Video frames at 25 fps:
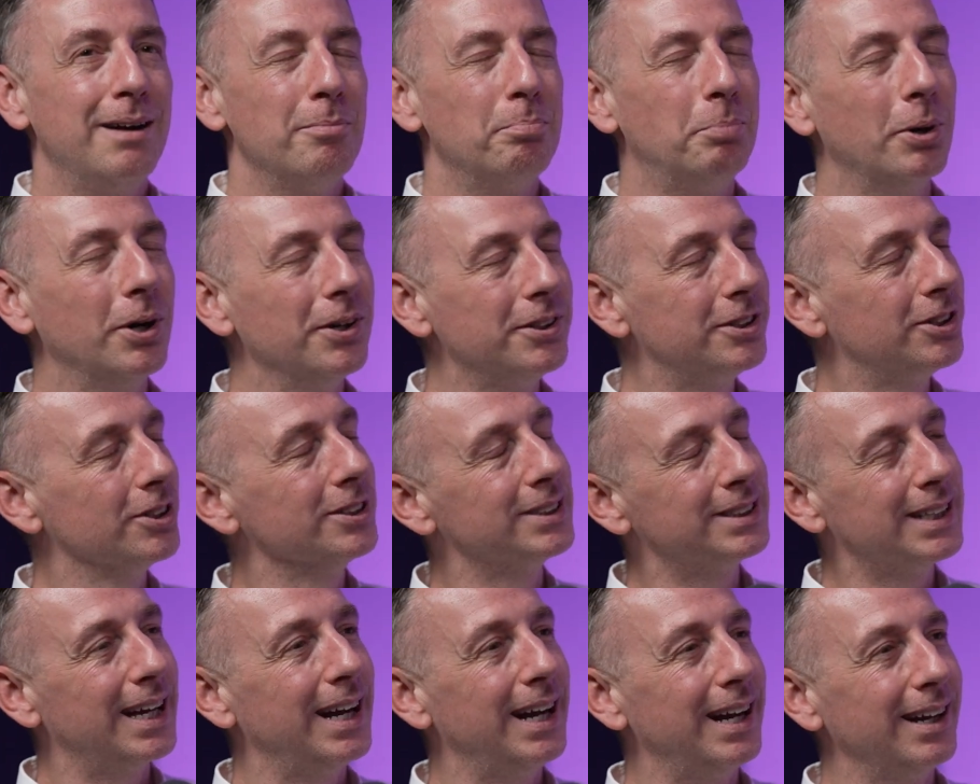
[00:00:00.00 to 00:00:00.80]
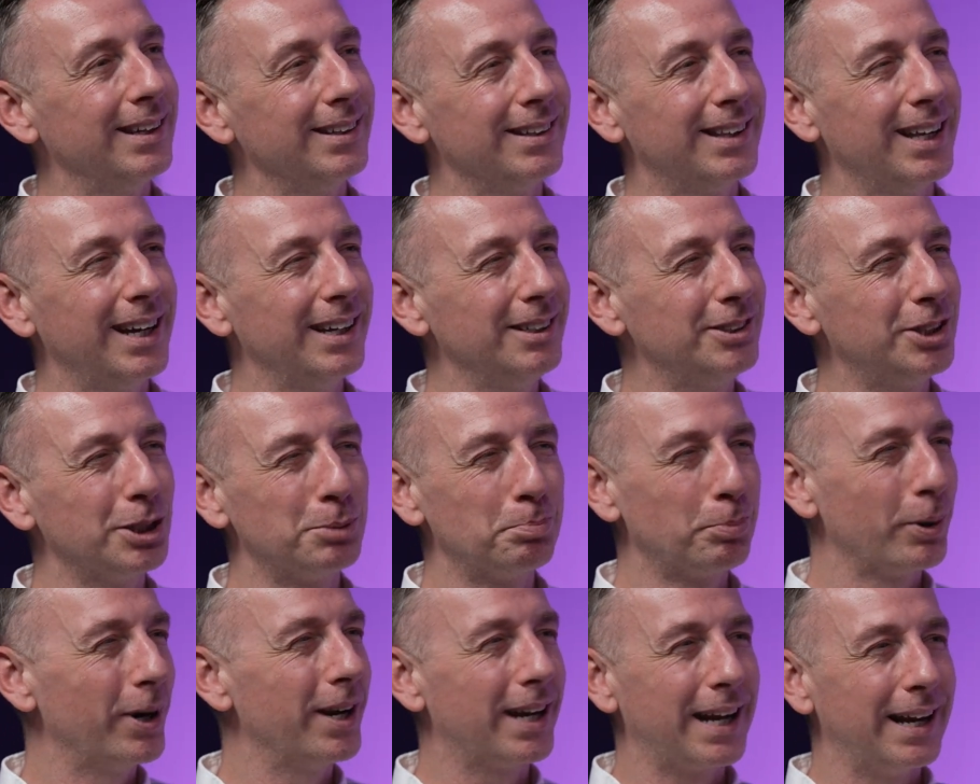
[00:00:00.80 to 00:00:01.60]
But does that then
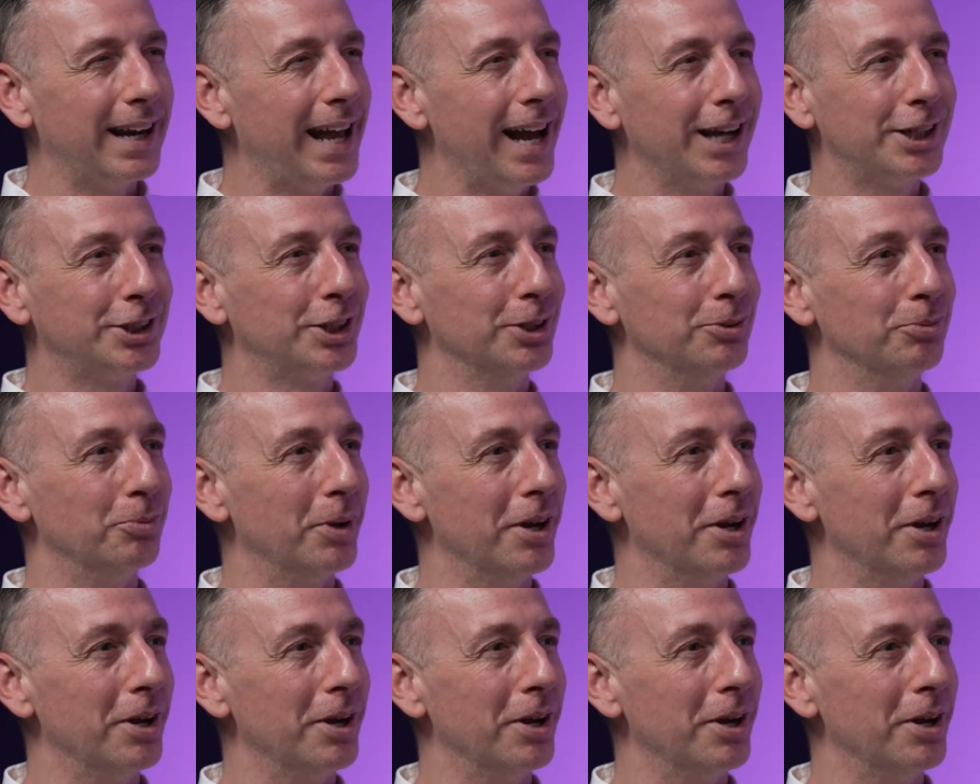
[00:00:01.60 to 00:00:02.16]
just break connection